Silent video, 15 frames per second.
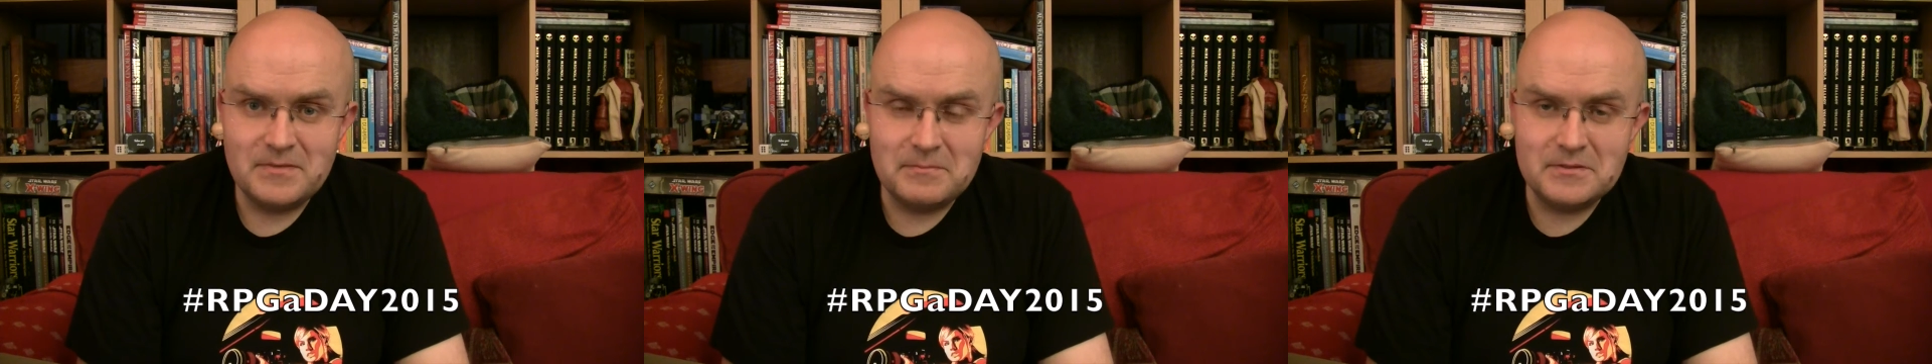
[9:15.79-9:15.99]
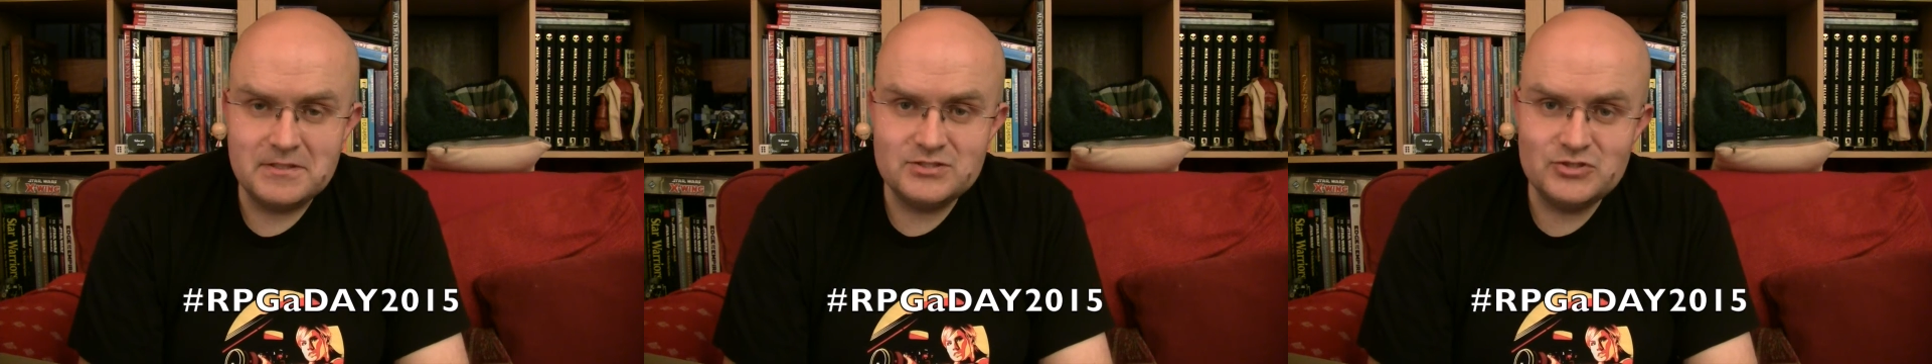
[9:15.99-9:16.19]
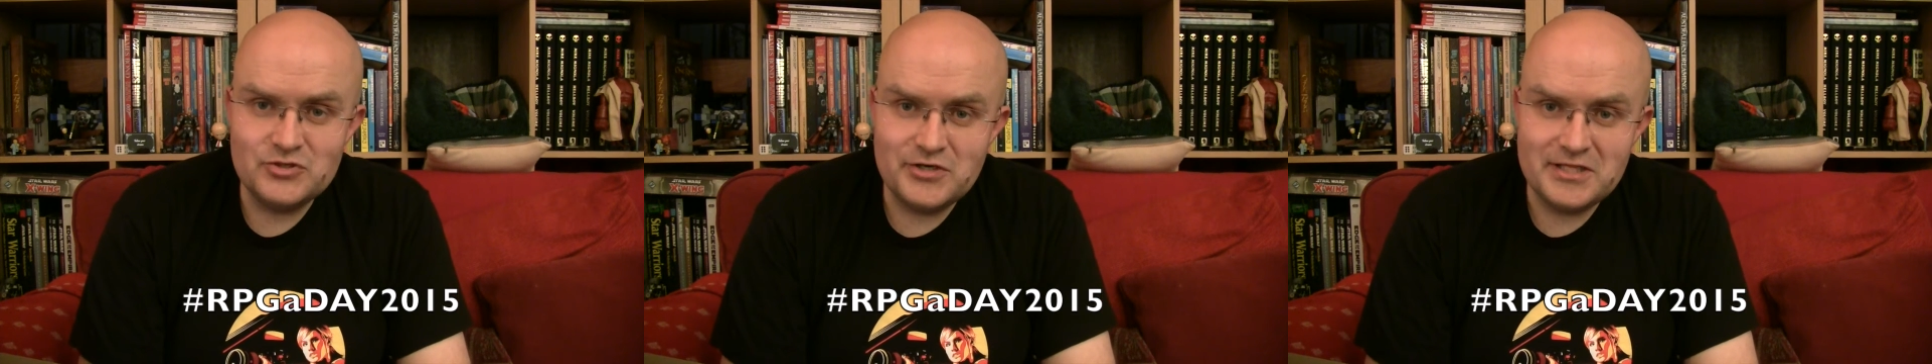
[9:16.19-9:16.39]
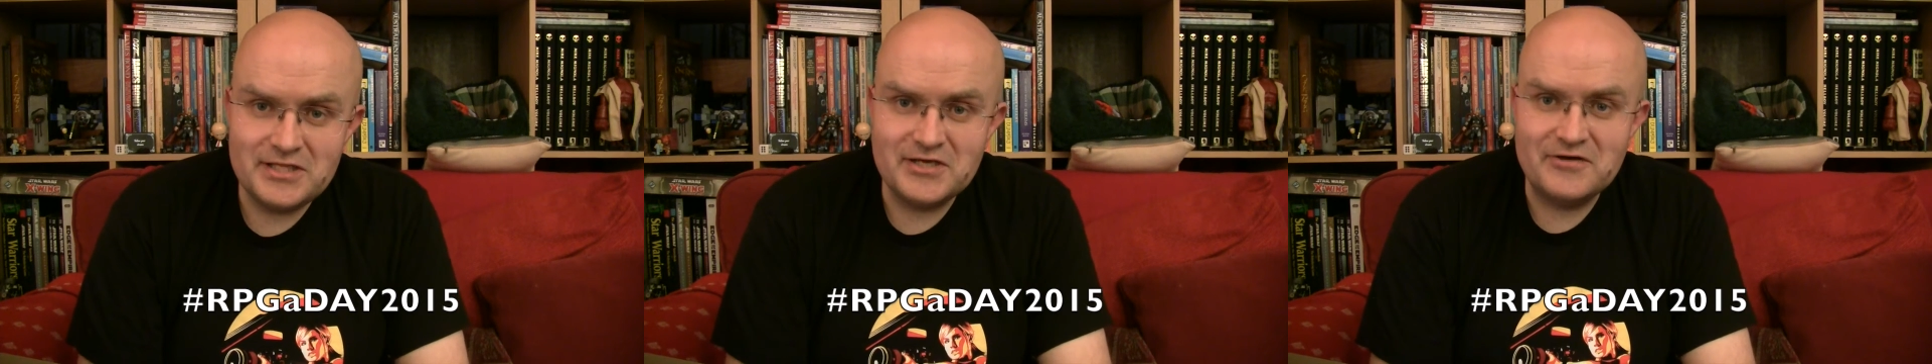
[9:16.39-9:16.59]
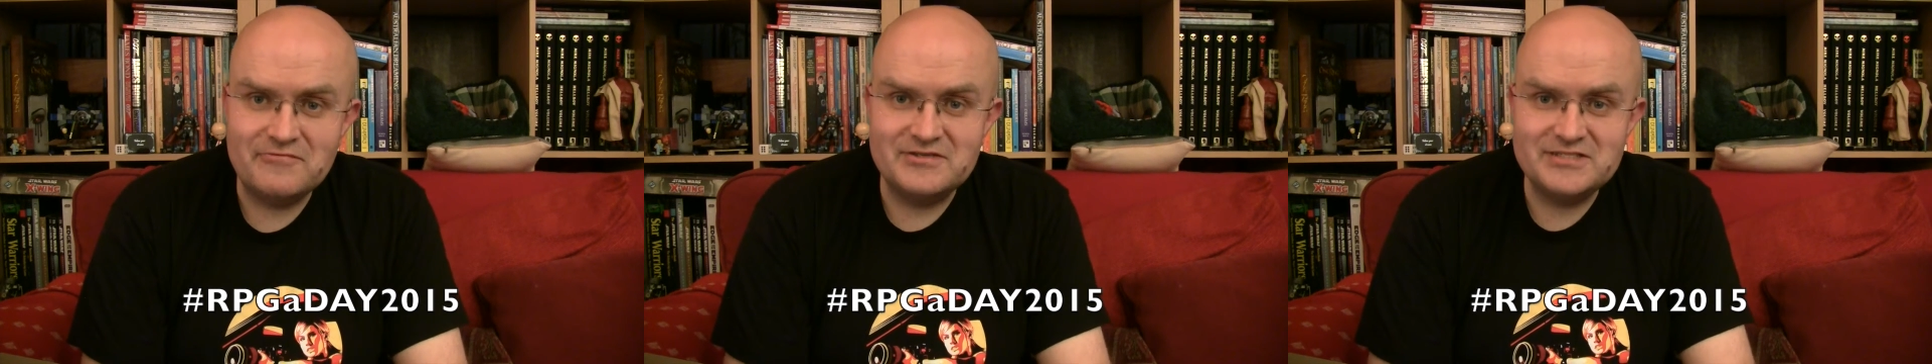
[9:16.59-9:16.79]
people can join in
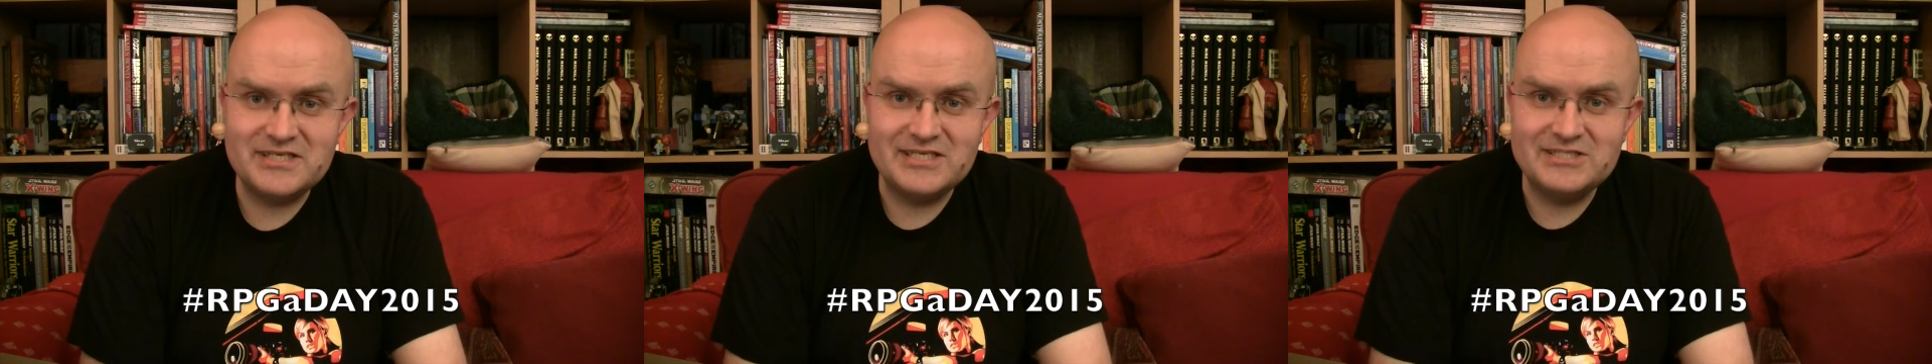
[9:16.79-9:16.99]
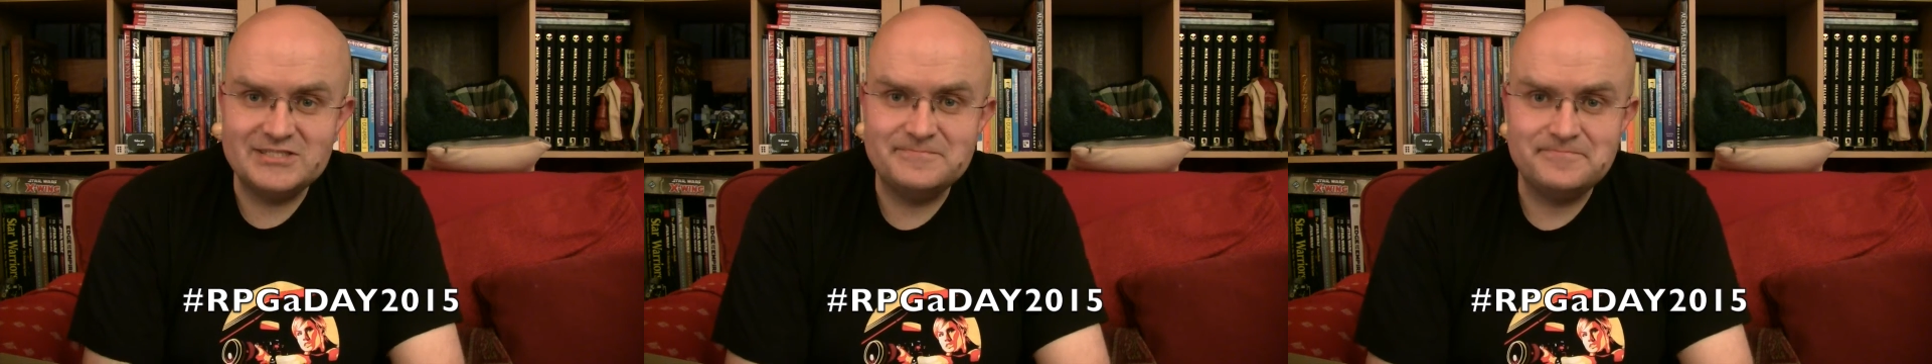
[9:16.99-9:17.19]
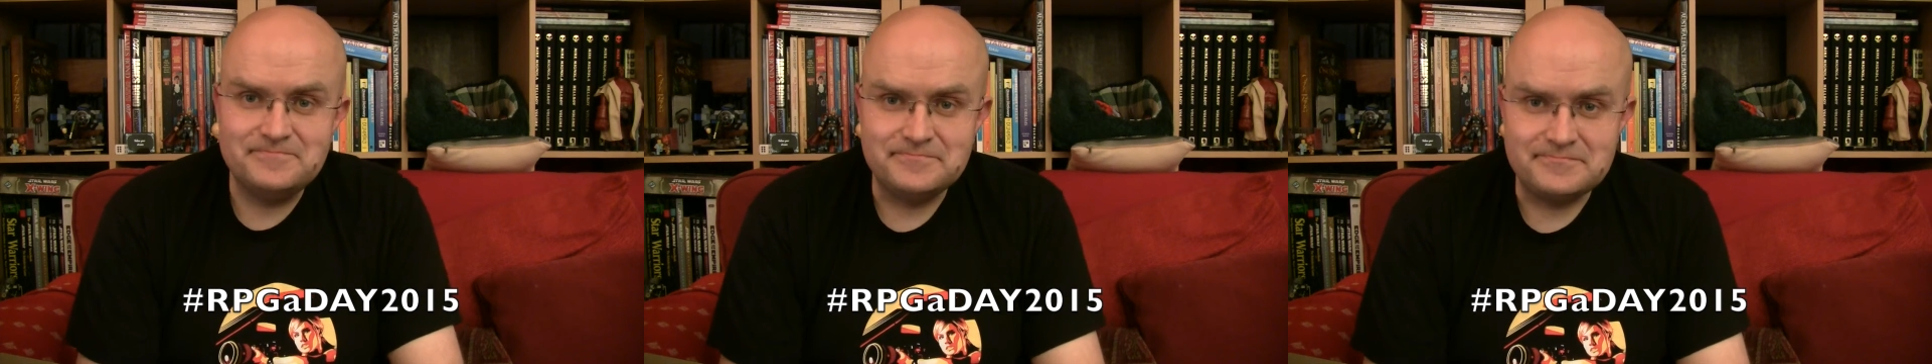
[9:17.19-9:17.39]
the conversation.